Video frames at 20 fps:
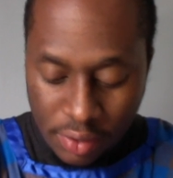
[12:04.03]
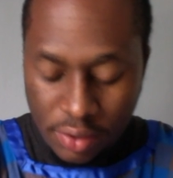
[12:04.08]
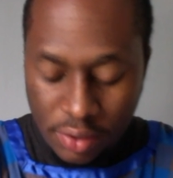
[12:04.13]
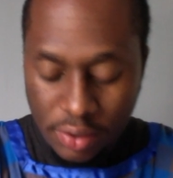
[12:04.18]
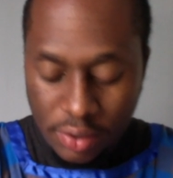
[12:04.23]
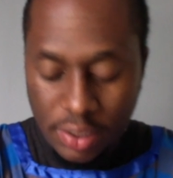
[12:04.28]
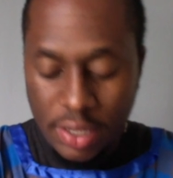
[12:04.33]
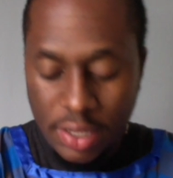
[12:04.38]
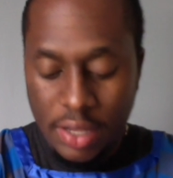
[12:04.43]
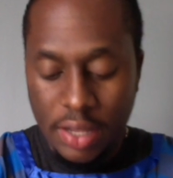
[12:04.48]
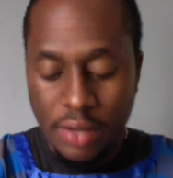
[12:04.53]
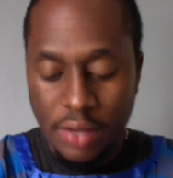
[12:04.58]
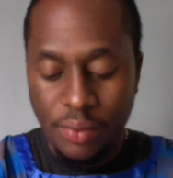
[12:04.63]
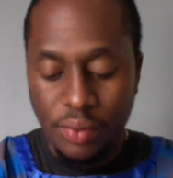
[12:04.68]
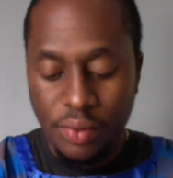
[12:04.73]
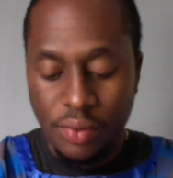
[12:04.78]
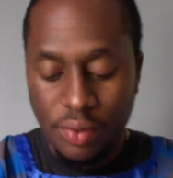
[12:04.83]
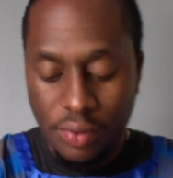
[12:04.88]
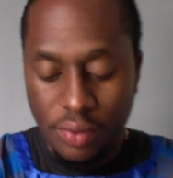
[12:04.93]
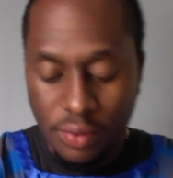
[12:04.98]
Yeah, and
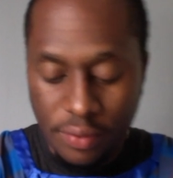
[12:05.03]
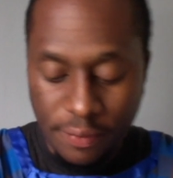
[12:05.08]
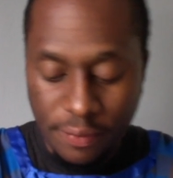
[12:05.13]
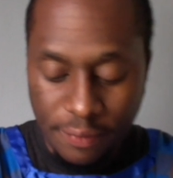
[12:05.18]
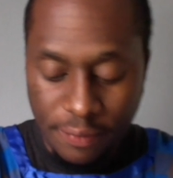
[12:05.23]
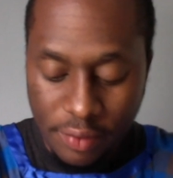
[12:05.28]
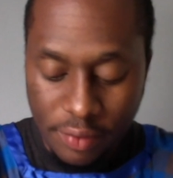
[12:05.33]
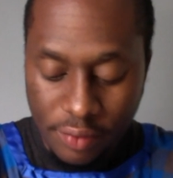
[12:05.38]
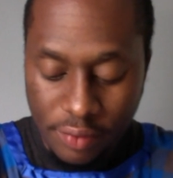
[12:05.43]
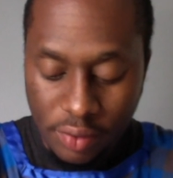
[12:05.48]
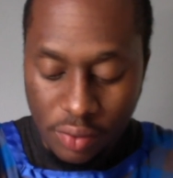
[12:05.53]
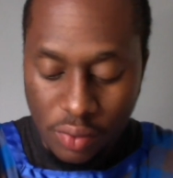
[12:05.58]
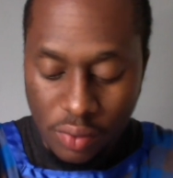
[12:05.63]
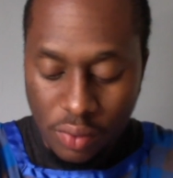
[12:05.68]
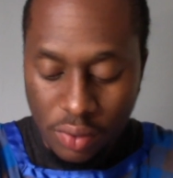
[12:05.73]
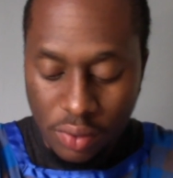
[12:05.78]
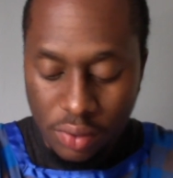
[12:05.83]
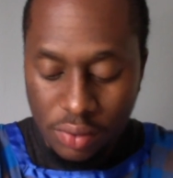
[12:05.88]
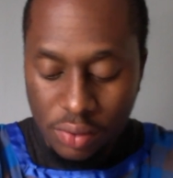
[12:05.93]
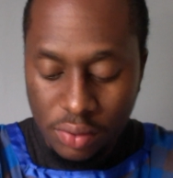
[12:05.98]
the fear of the
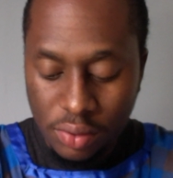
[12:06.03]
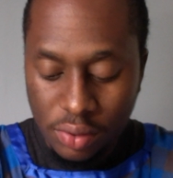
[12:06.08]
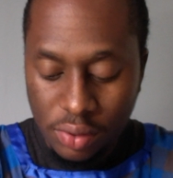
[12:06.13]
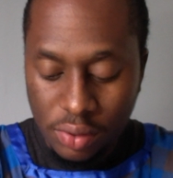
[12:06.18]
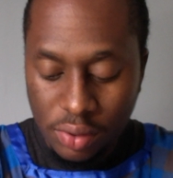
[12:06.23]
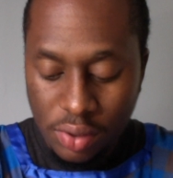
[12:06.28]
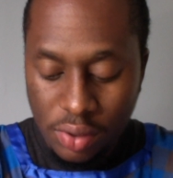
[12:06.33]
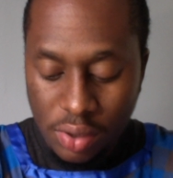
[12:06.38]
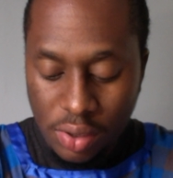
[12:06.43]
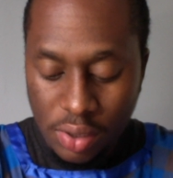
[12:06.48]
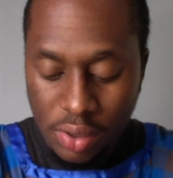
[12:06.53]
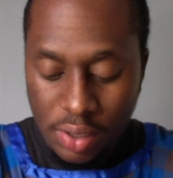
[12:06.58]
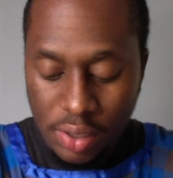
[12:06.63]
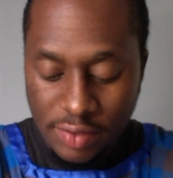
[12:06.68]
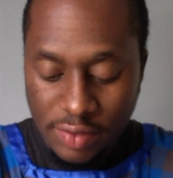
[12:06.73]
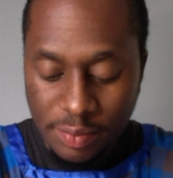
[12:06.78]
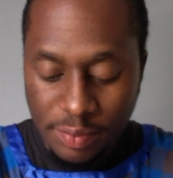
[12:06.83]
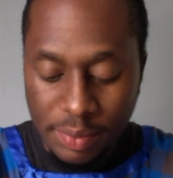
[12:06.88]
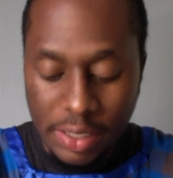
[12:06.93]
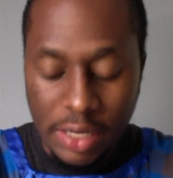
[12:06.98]
Lord is
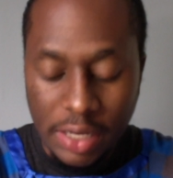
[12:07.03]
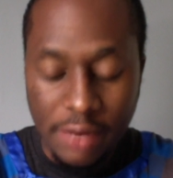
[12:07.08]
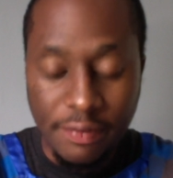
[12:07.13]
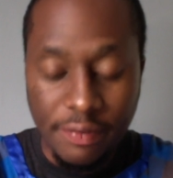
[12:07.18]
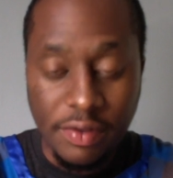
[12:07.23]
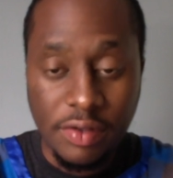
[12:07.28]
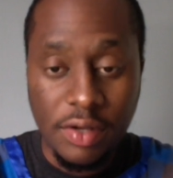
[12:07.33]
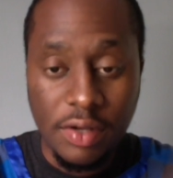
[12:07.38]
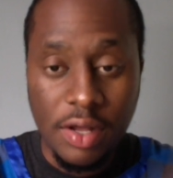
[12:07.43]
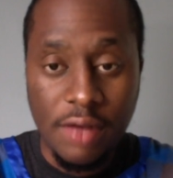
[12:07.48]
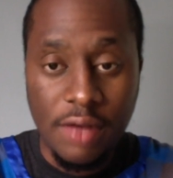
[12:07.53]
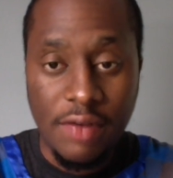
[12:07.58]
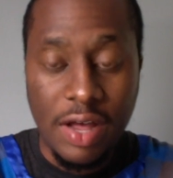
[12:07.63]
the beginning of his love.